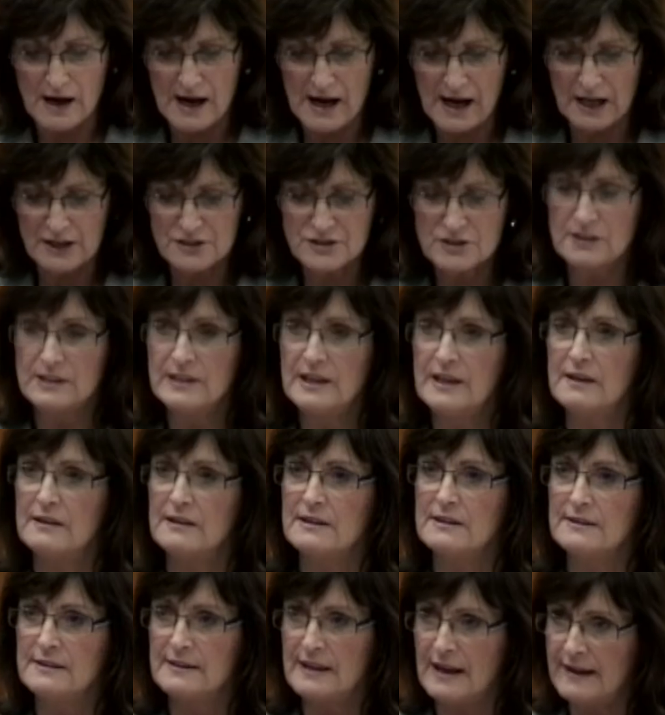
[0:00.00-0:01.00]
actually
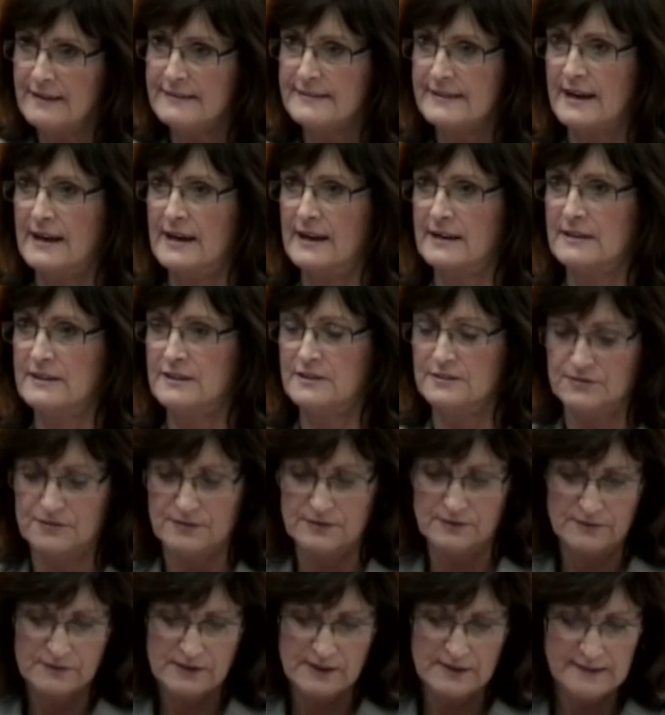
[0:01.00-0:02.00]
less active
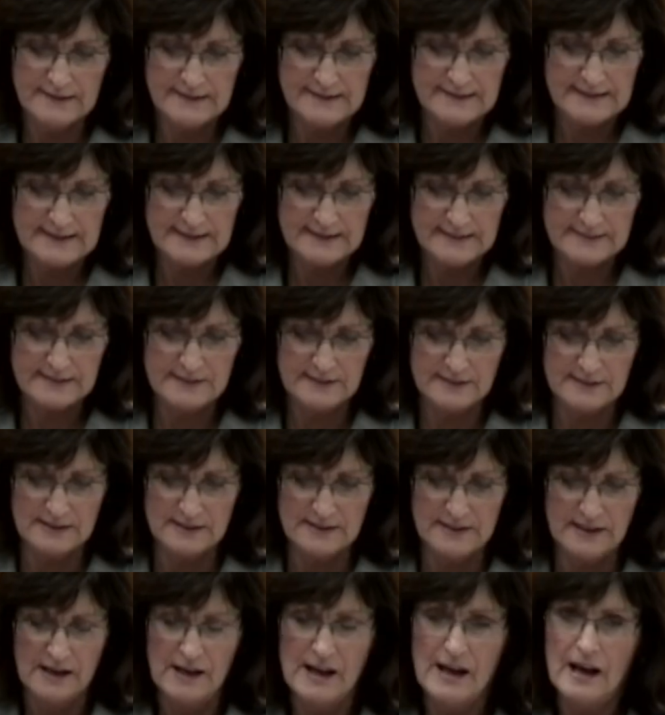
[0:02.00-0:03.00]

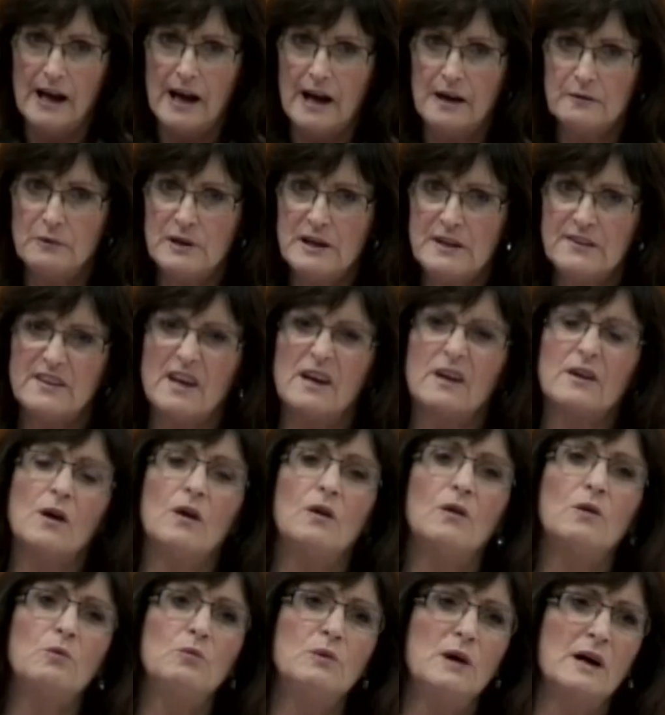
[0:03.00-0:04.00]
consistently. And we thought,
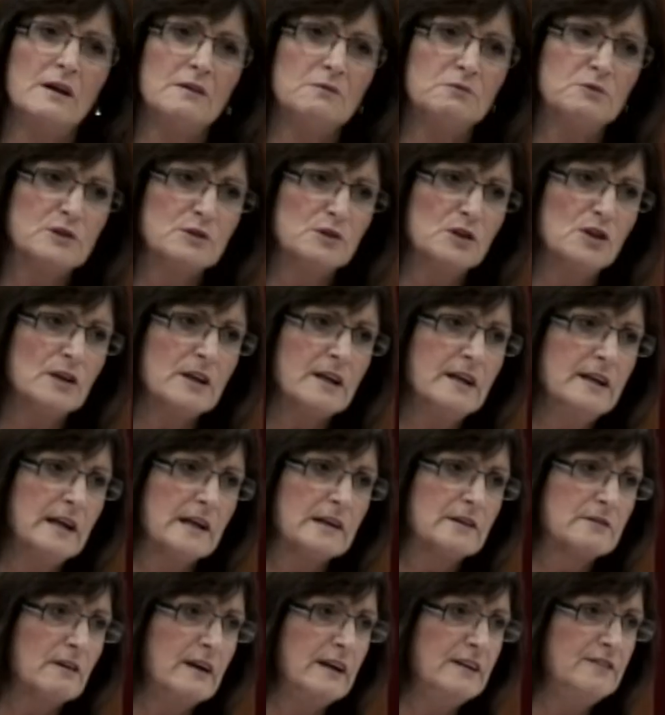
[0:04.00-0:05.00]
oh, well, we're looking
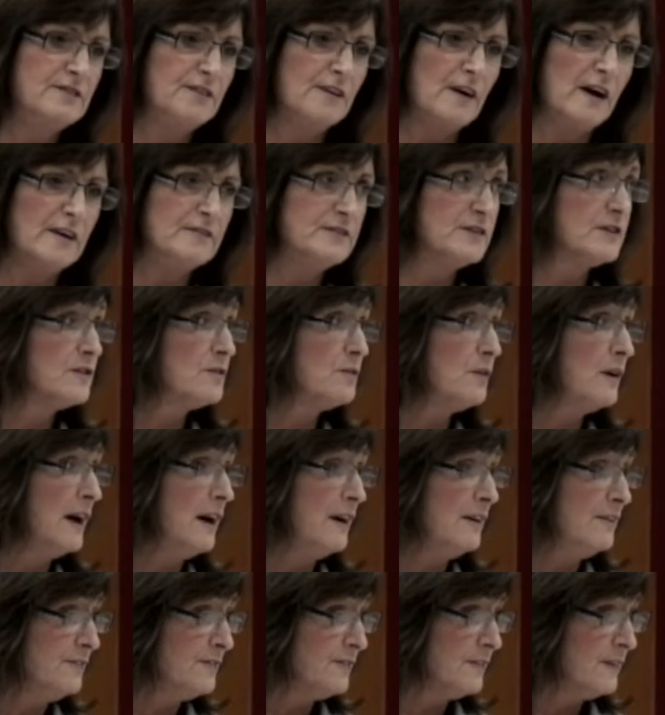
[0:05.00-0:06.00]
at grade 5 to
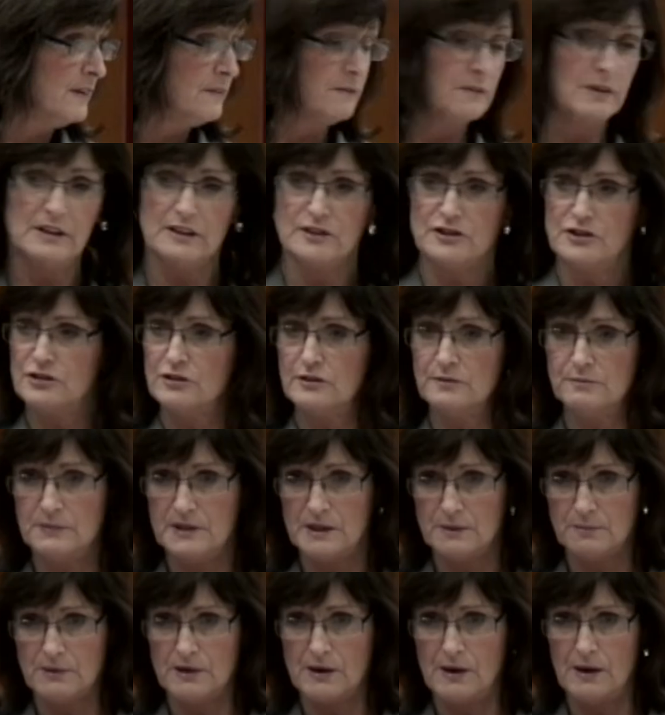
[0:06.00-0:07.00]
12. Well, it shouldn't be
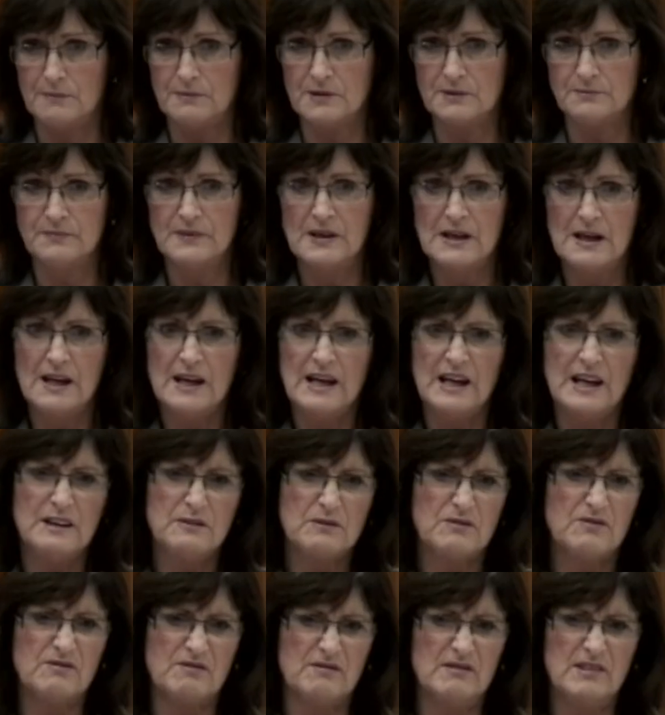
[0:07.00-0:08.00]
a problem.
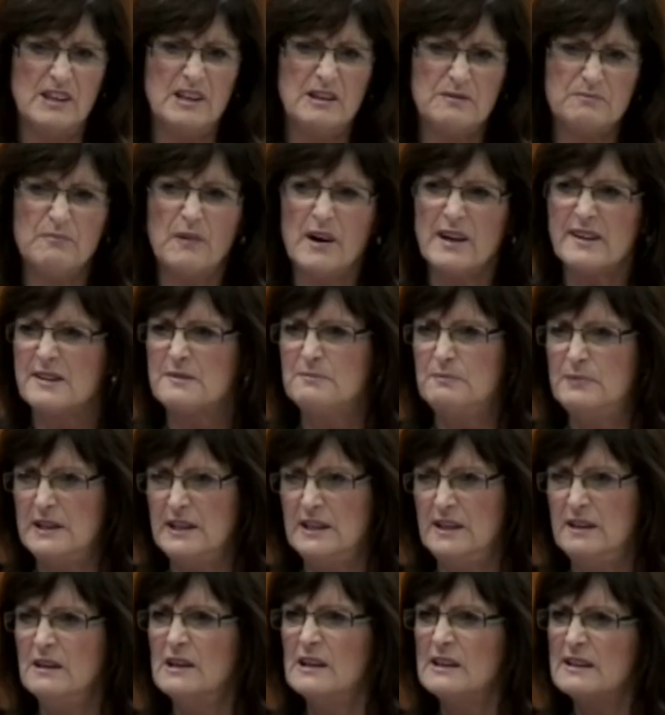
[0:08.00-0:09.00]
It must
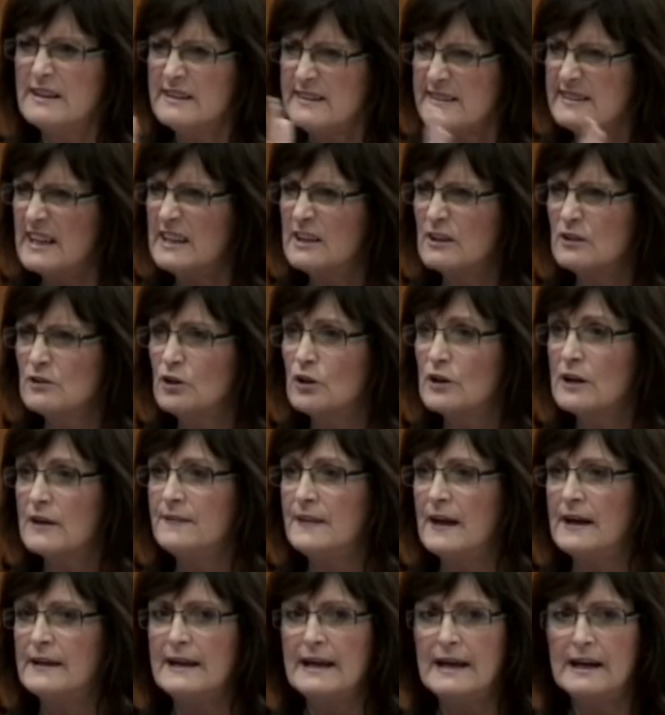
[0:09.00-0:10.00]
be. Let's take a look at
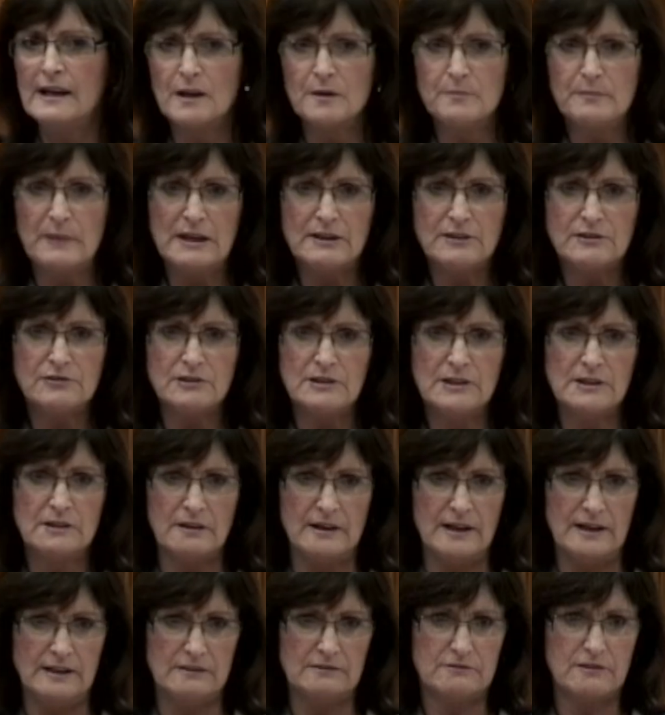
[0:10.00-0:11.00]
that elementary
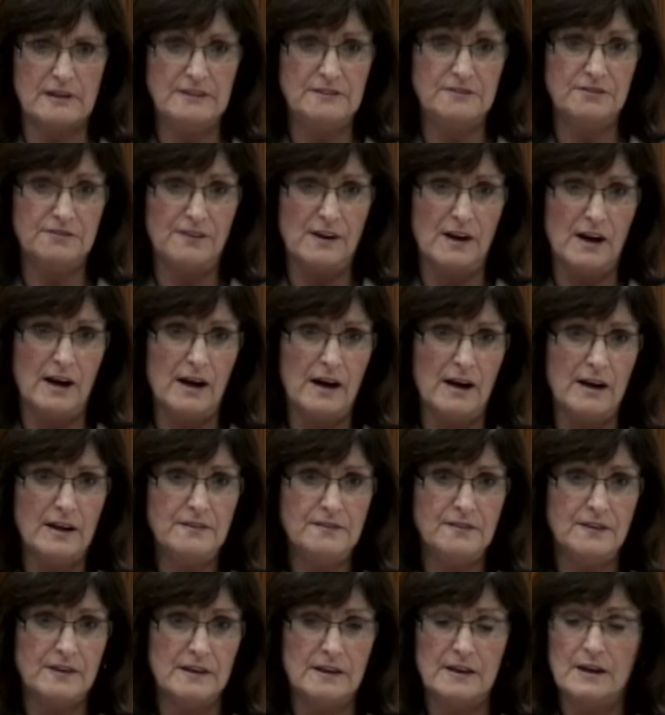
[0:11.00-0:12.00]
grade, grade
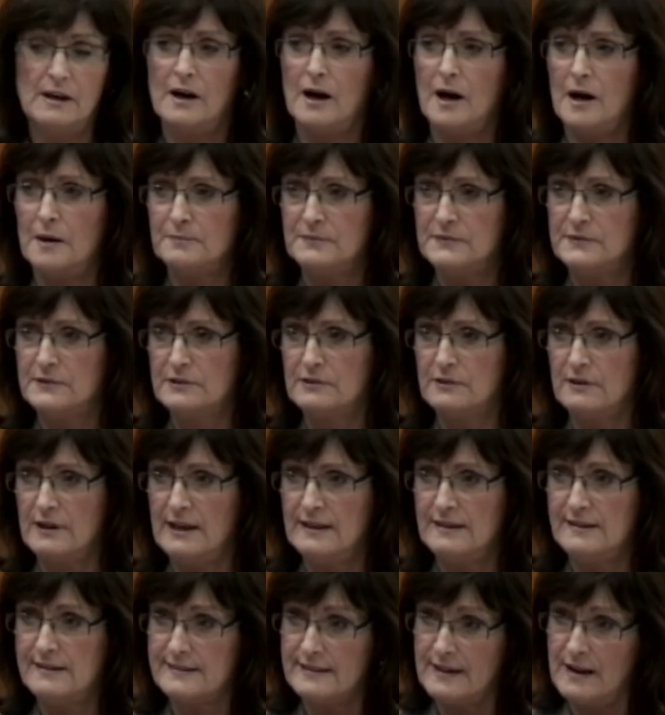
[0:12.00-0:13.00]
5 up to
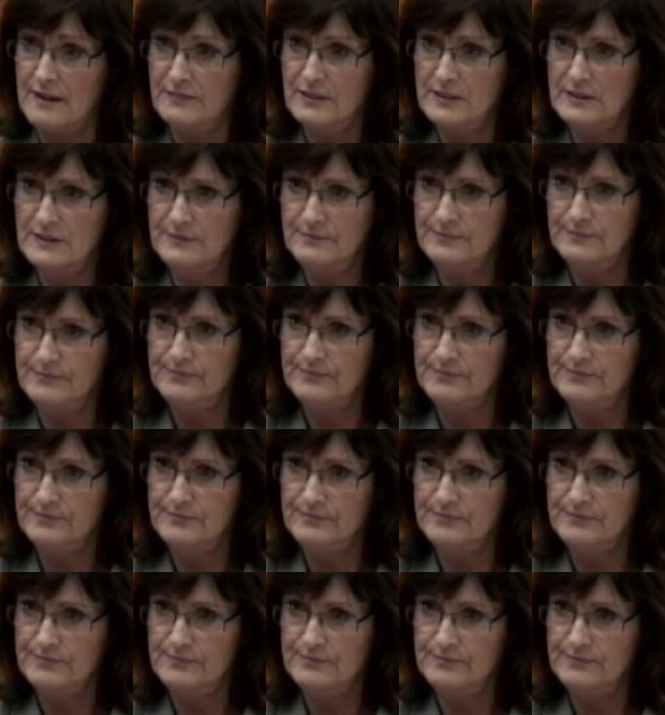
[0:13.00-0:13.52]
grade 7.